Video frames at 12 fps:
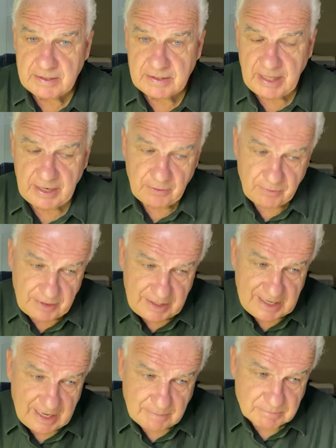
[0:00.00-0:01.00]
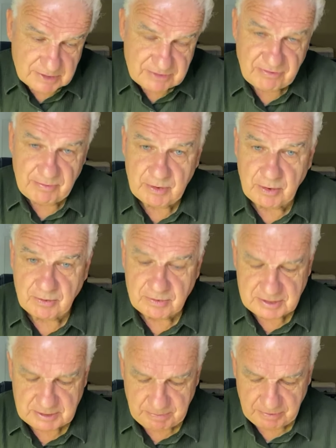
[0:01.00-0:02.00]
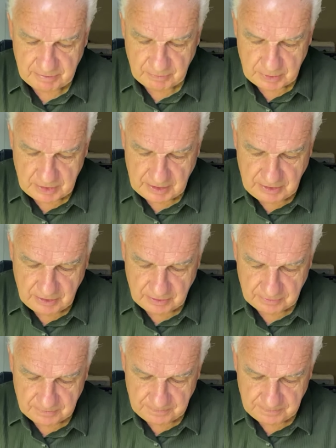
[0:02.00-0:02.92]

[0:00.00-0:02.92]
That only comes from the Holy Spirit within you.